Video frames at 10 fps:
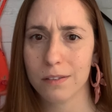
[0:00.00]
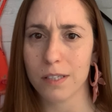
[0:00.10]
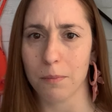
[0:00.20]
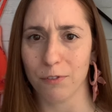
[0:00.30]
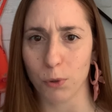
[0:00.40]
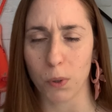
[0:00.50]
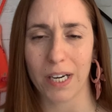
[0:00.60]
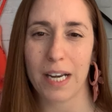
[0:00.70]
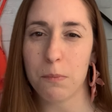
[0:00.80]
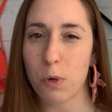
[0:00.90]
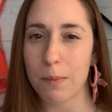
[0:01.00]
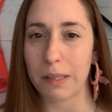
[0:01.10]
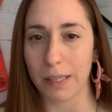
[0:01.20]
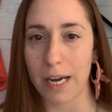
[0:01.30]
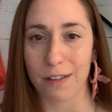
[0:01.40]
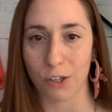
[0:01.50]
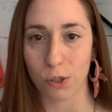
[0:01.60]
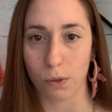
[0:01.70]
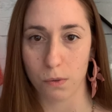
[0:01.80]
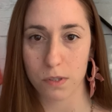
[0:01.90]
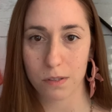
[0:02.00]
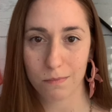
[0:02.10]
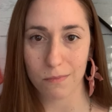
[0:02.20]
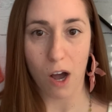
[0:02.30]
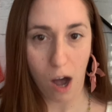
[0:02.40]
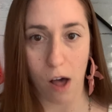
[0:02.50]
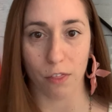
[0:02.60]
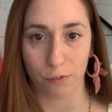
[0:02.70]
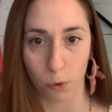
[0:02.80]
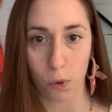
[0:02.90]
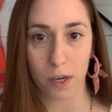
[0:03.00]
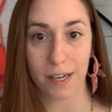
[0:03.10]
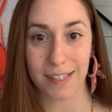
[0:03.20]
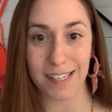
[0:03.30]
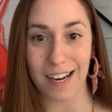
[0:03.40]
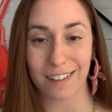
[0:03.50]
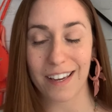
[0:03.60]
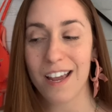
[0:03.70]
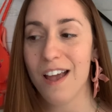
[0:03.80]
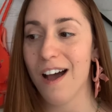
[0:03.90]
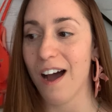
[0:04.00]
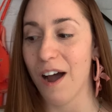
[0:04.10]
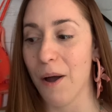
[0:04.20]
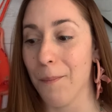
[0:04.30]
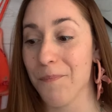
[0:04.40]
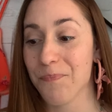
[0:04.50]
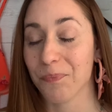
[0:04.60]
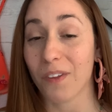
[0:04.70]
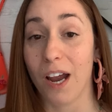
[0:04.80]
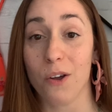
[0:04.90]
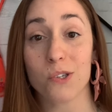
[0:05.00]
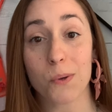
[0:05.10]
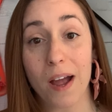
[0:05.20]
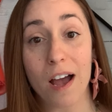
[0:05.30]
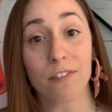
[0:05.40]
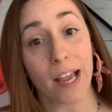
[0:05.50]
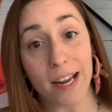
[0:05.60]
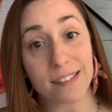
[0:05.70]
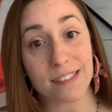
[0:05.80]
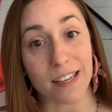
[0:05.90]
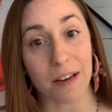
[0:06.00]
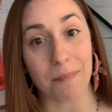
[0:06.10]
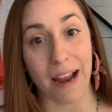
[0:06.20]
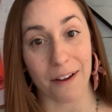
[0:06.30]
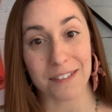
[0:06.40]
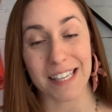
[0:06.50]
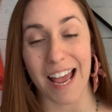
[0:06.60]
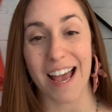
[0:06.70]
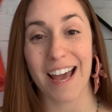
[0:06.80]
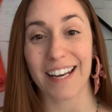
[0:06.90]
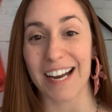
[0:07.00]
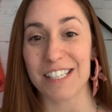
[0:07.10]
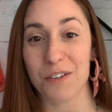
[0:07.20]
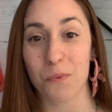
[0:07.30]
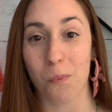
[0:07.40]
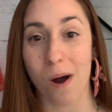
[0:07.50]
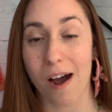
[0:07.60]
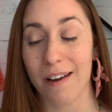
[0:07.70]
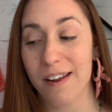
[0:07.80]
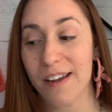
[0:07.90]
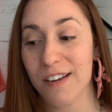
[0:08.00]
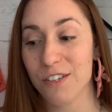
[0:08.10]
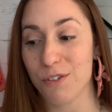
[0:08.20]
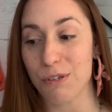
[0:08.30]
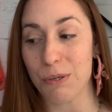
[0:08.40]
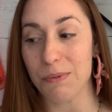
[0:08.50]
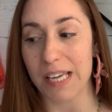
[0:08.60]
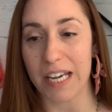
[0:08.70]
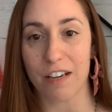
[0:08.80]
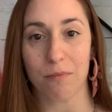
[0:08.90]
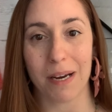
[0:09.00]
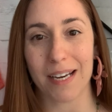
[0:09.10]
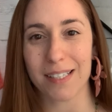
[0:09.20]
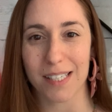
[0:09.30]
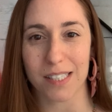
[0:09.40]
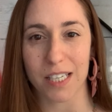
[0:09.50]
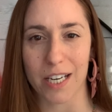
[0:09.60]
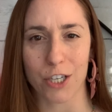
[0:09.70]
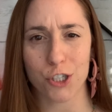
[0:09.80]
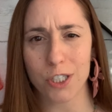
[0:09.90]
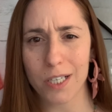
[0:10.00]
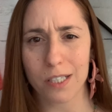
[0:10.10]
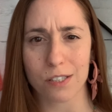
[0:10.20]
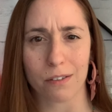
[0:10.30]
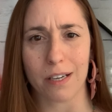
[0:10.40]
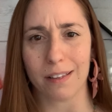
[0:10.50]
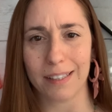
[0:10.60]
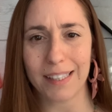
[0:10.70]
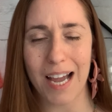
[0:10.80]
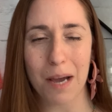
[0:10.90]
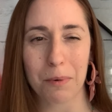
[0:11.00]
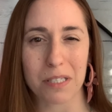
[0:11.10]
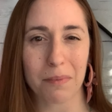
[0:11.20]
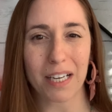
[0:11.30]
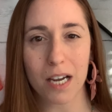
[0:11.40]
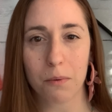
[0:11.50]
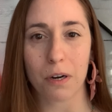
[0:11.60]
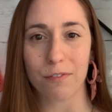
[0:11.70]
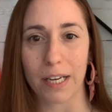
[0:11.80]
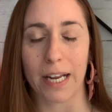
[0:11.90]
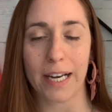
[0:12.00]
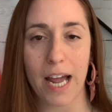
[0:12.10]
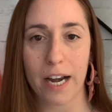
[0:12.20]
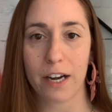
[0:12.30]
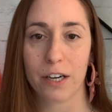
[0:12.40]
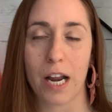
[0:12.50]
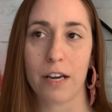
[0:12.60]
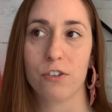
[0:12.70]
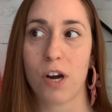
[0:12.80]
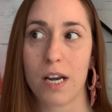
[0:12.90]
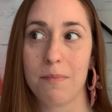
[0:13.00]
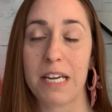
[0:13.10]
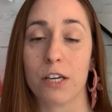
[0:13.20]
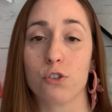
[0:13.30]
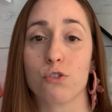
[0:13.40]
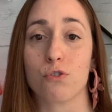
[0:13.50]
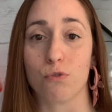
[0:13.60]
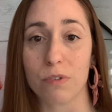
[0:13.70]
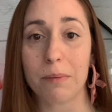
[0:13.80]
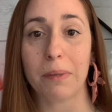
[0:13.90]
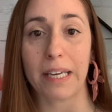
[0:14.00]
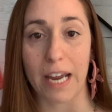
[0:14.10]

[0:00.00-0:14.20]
type of floor and I didn't want to be laying the clothes on the floor exactly, I also have cats in my house and I didn't want to use any of my existing sheets or anything like that, because I'm like, oh, what if I get cat hair? And I try to be extremely